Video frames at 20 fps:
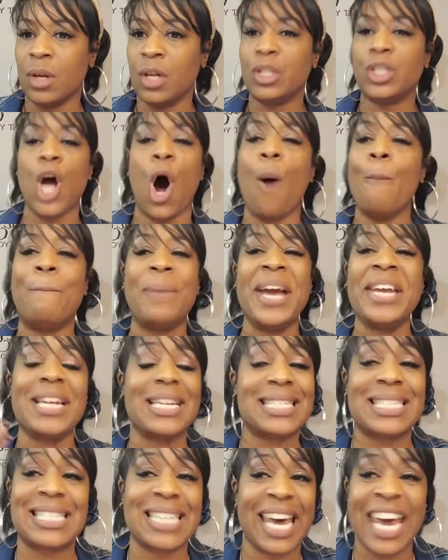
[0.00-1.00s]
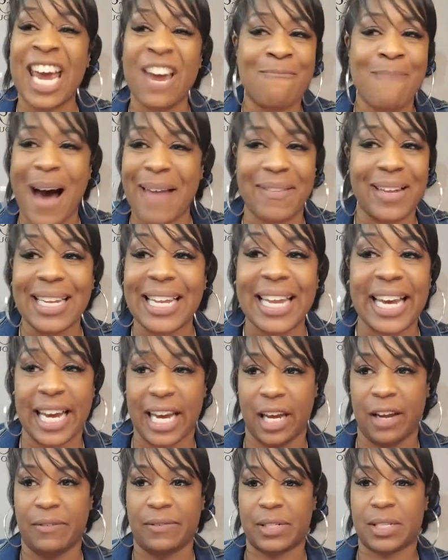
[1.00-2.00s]
Don't be deceived by the
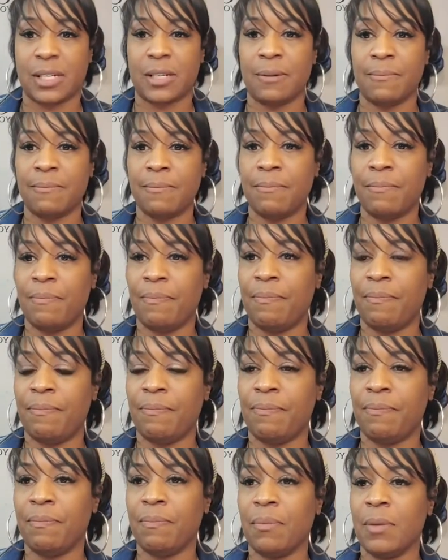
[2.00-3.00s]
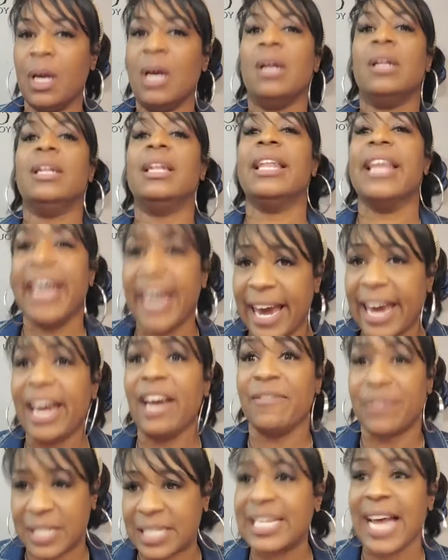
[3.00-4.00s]
leaves.
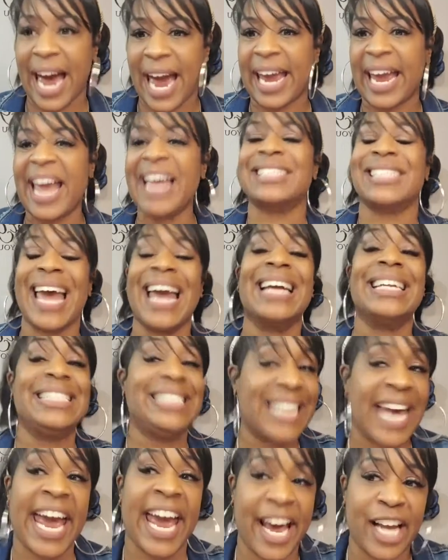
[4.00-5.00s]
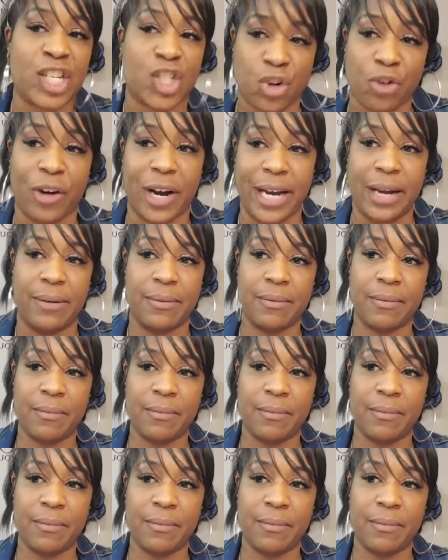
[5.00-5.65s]
Leaves say it's a dead tree.